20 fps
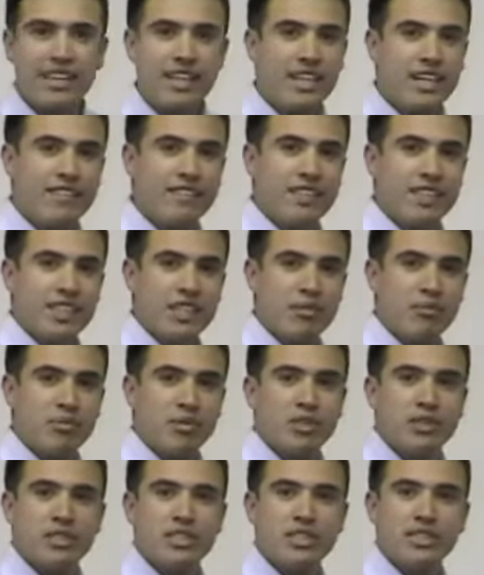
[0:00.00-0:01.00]
think of the
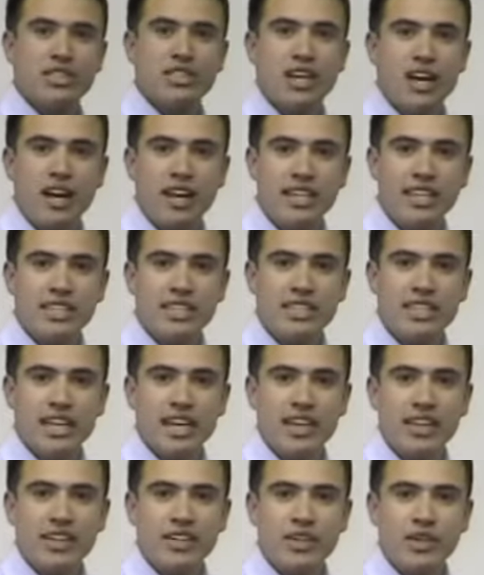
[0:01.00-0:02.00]
numbers talking
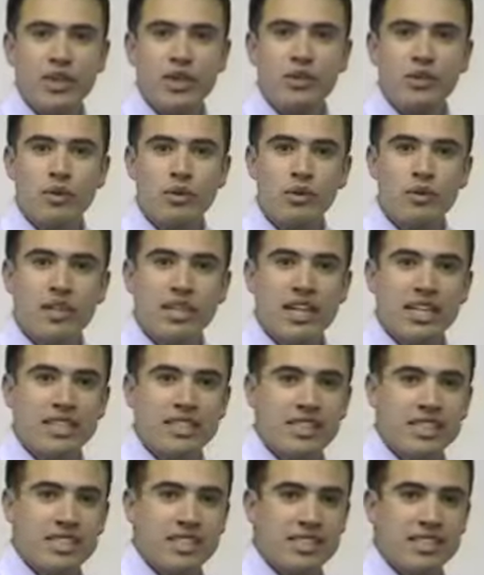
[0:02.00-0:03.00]
together, or what we like
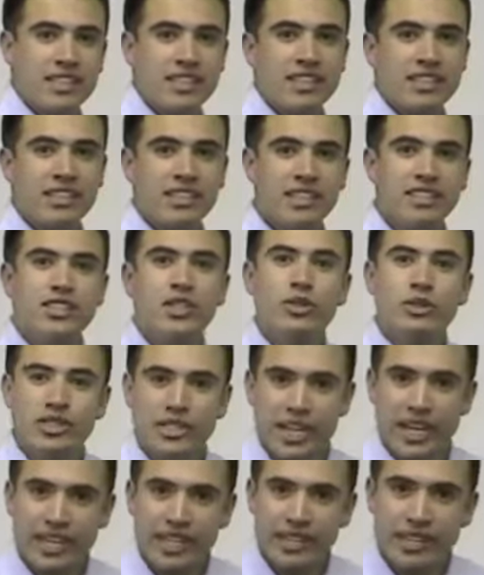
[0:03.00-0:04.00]
to consider
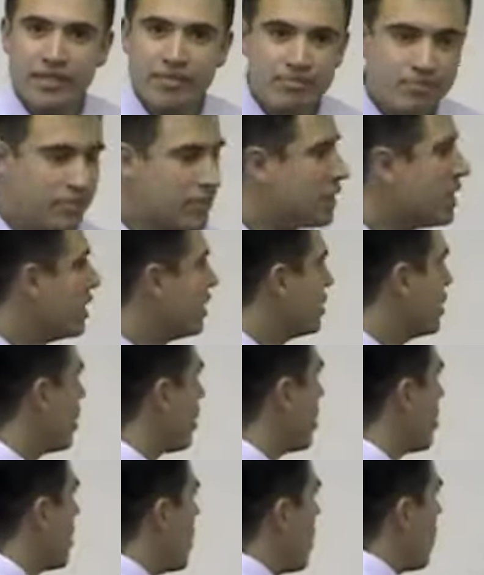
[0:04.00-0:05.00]
associating.
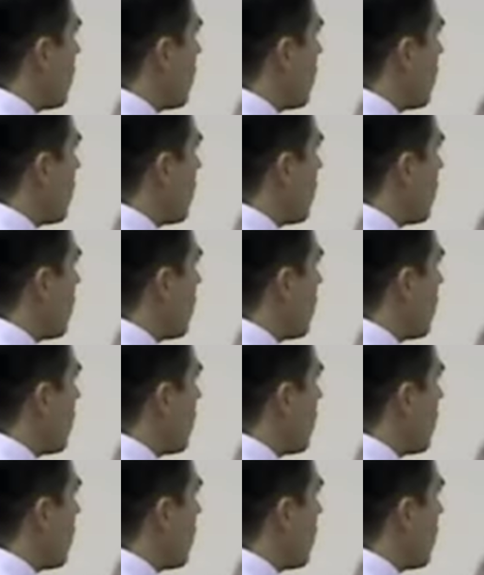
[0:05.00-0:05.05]
So